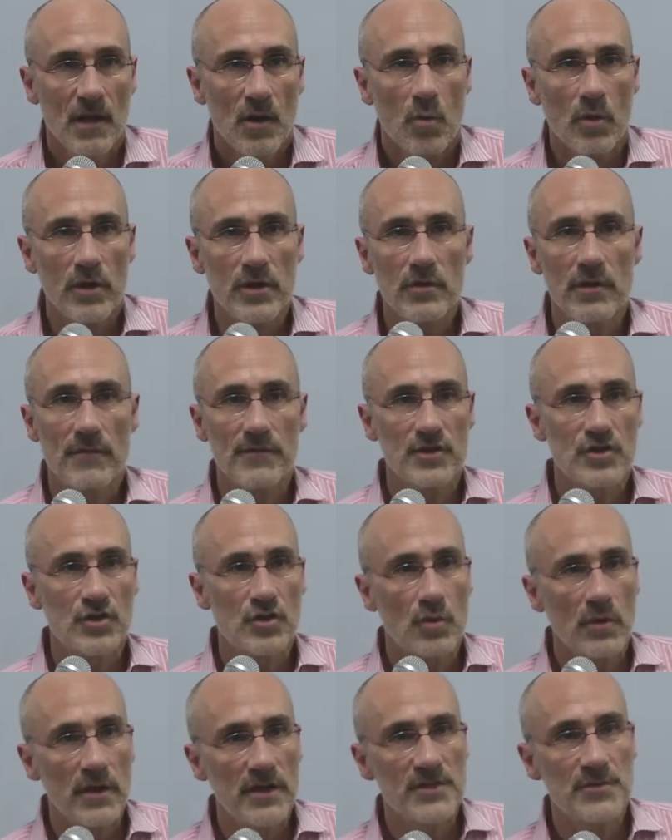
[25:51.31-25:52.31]
where you have a
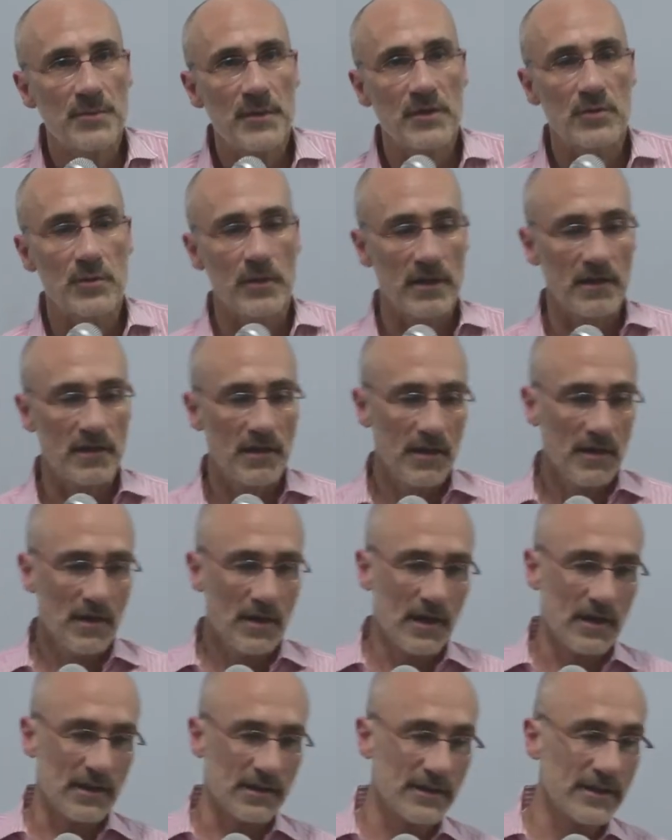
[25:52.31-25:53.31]
choice between
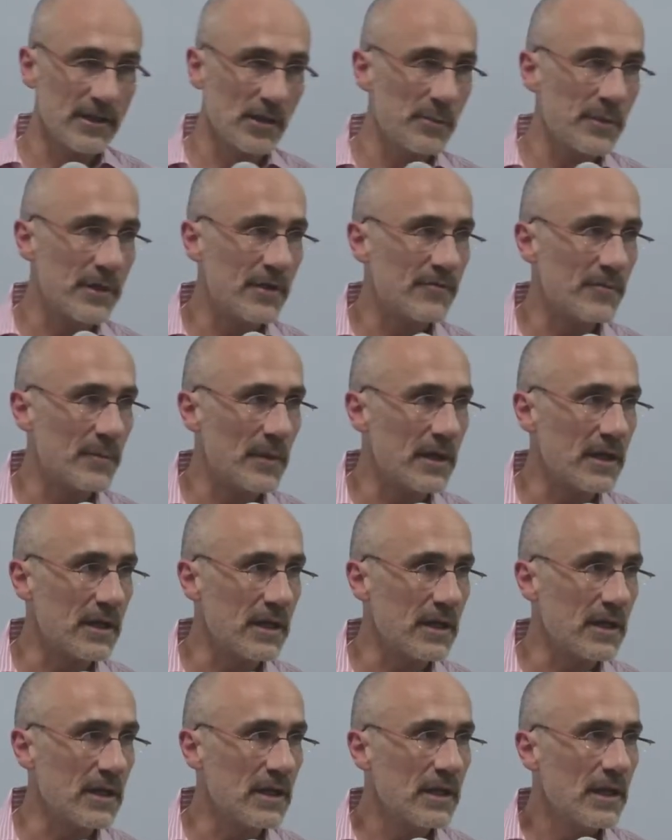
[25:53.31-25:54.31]
a little bit of
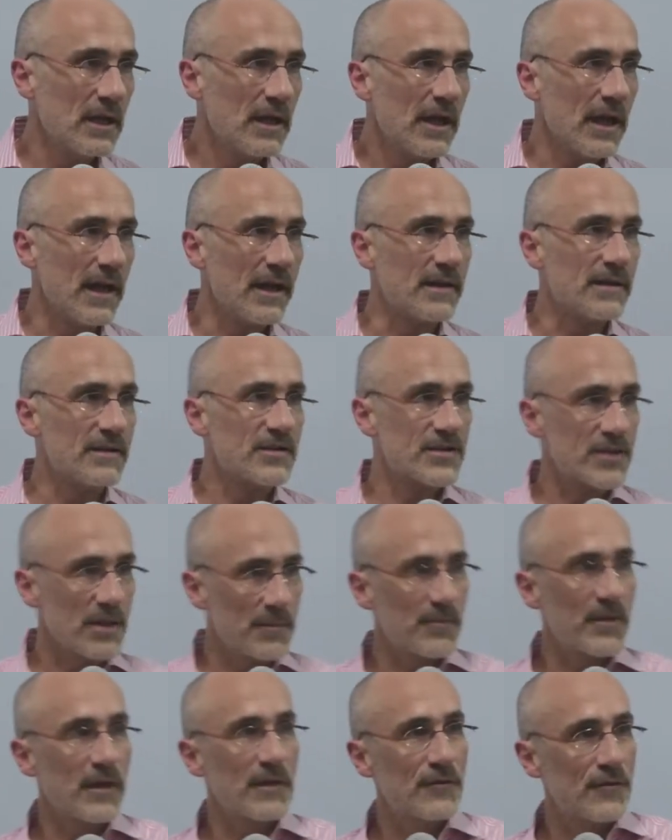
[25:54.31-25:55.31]
money and
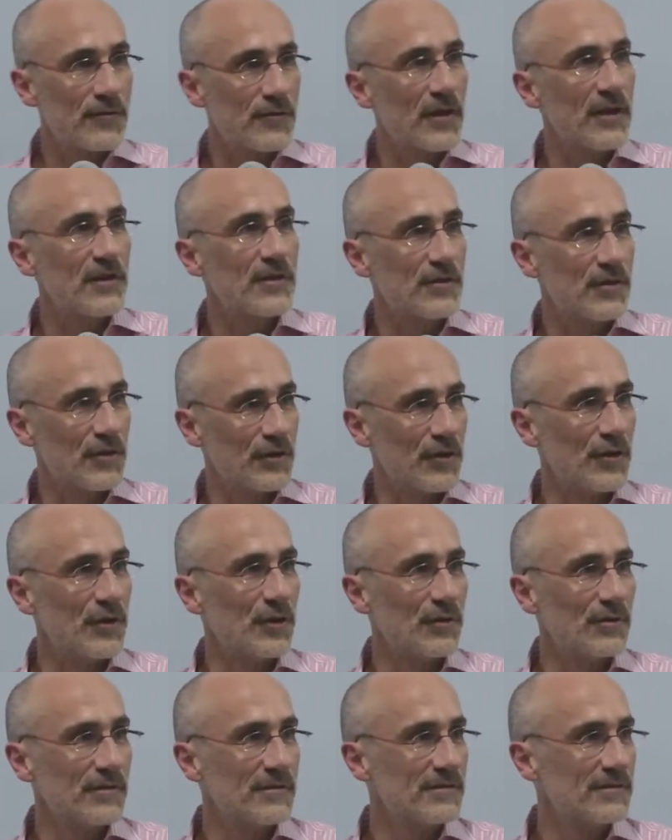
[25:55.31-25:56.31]
something fun to do.
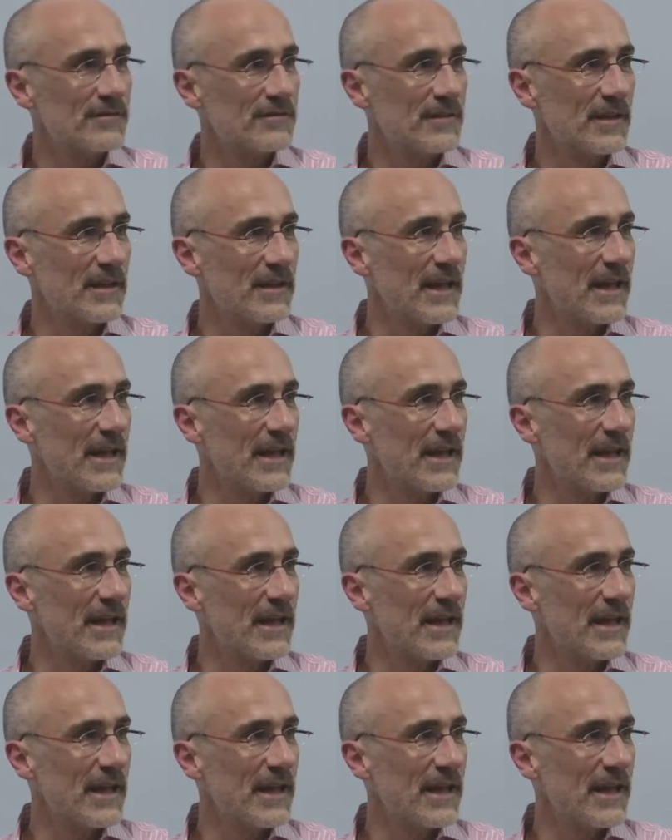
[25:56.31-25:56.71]
Right?